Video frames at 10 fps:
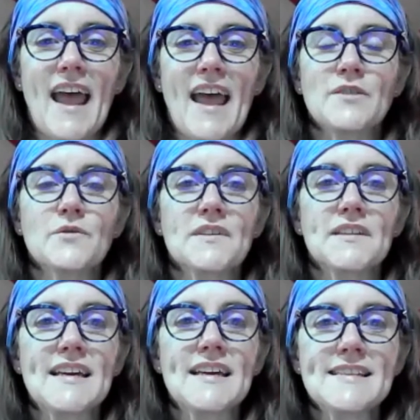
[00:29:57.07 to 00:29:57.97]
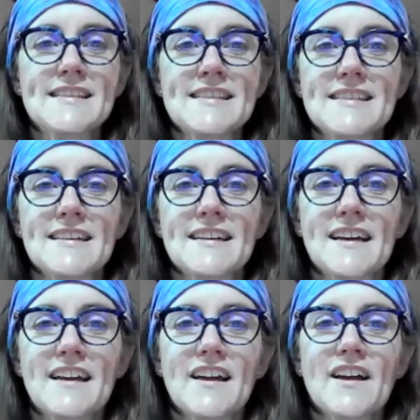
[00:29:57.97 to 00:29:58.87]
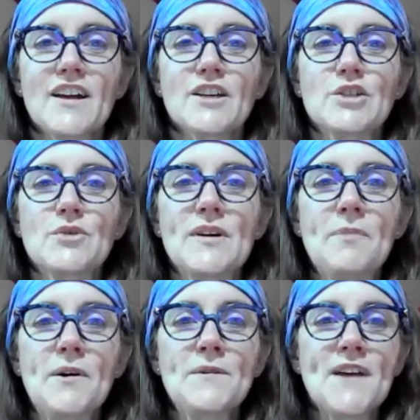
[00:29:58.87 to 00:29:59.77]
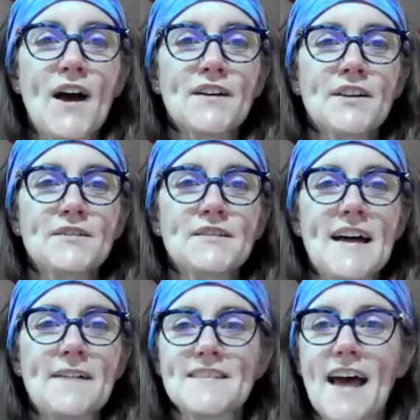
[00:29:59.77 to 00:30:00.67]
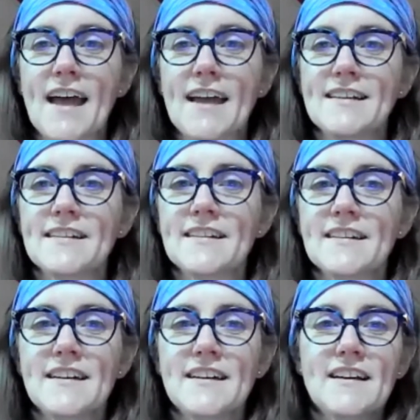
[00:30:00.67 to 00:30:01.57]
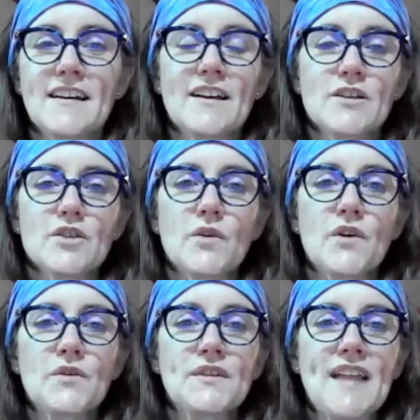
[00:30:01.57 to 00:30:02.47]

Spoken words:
And release. Tree pose on your left side. So your